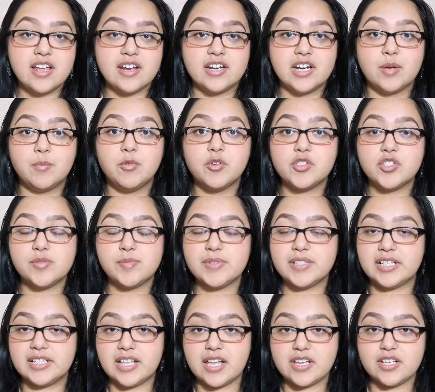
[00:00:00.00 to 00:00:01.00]
Now, most of my
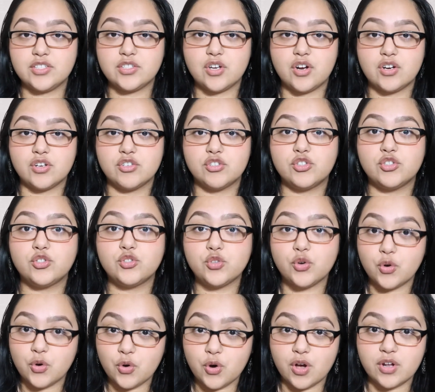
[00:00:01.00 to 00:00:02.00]
clients are sole